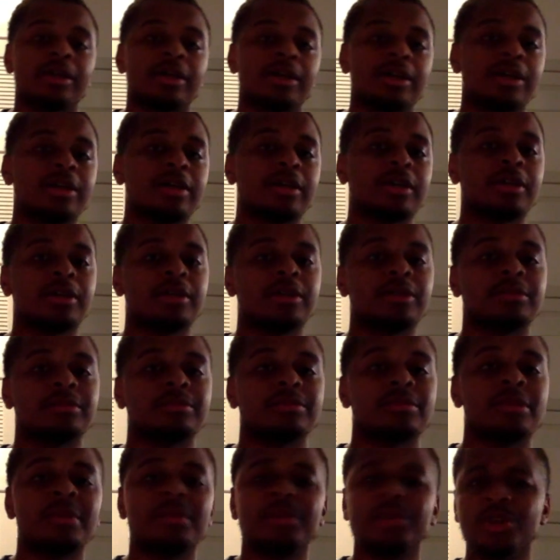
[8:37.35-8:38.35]
Um,
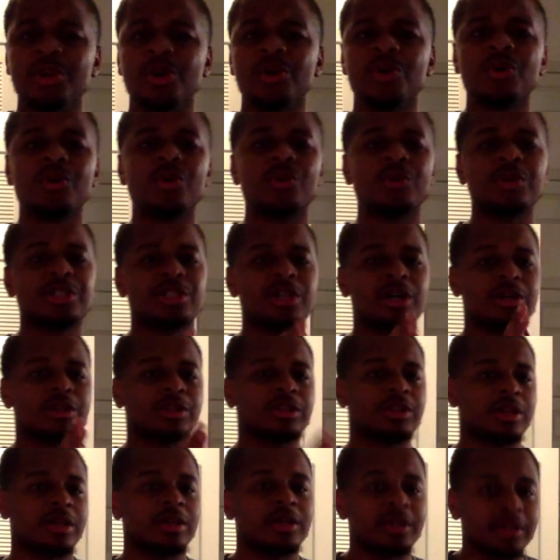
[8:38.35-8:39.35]
let me know what y'all
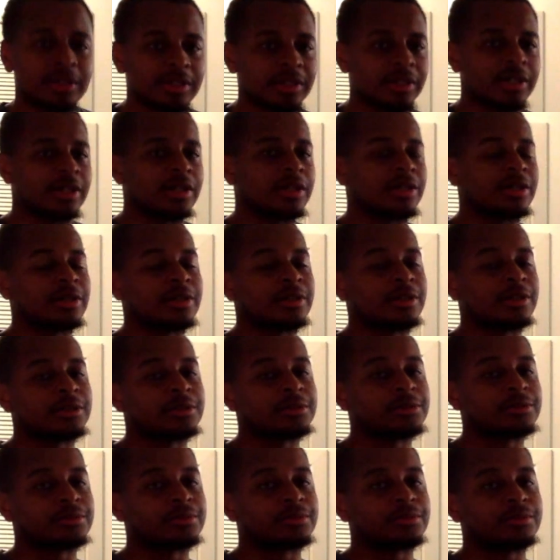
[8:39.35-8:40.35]
think.
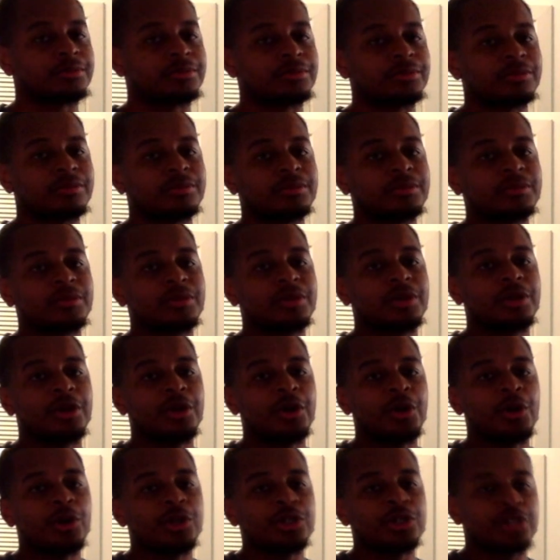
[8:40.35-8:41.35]
Um,
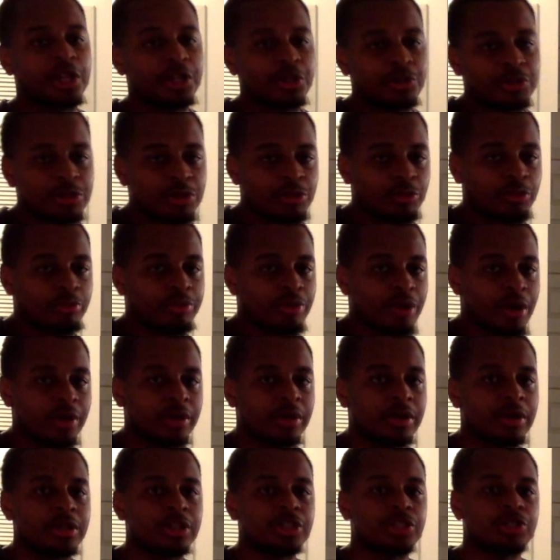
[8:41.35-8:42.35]
should I use a different
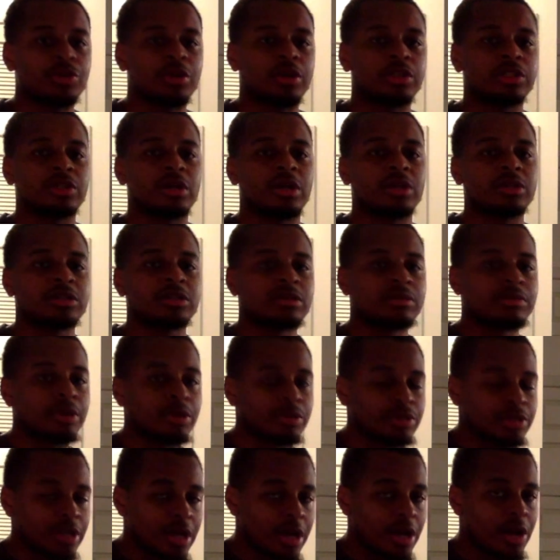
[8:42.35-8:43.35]
product? Should I try something
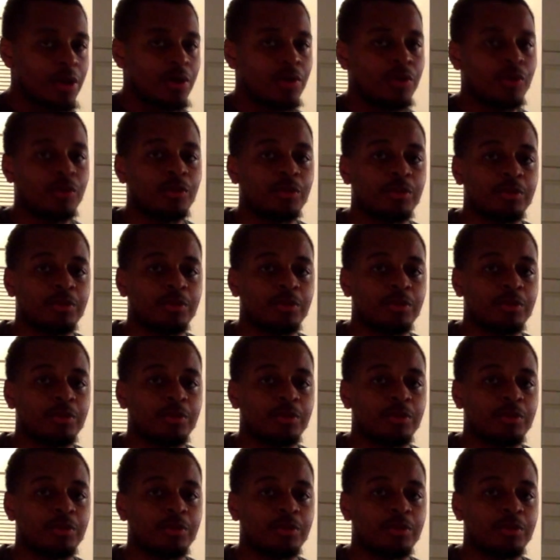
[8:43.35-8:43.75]
else out?